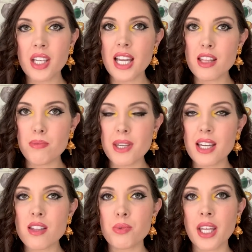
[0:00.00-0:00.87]
it's
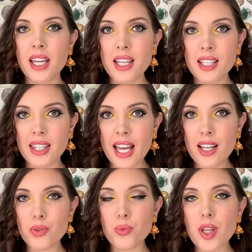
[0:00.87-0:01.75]
because when I
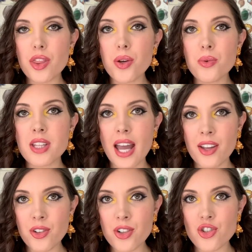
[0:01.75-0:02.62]
connect with those
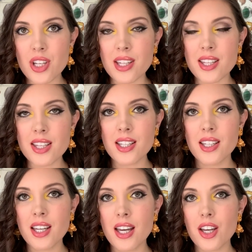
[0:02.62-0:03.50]
energies,
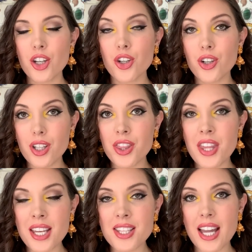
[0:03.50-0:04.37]
good
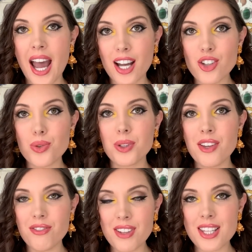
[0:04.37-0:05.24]
things
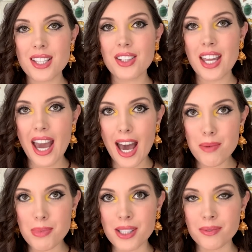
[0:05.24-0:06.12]
actually physically
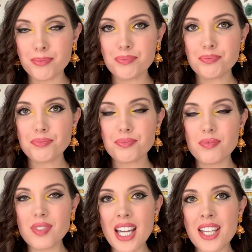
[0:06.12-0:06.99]
happen.
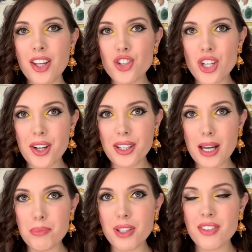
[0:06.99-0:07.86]
And I'll share a
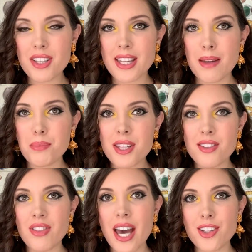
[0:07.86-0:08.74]
couple of examples
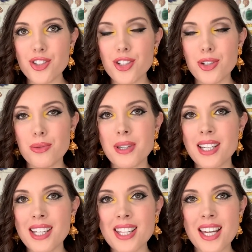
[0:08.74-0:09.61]
of that too,
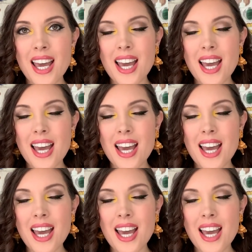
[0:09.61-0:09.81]
because